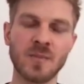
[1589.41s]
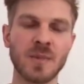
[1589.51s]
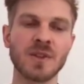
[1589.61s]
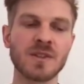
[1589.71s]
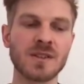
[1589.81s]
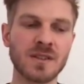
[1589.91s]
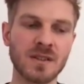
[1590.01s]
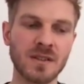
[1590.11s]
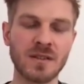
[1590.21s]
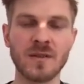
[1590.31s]

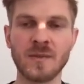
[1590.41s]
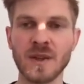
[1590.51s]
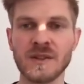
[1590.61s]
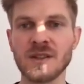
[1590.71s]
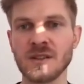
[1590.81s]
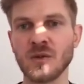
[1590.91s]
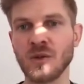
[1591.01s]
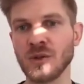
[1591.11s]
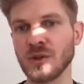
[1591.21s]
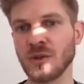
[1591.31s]
because it's an
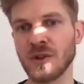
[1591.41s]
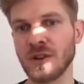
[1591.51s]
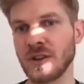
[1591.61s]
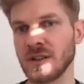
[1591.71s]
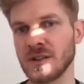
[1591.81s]
odd order.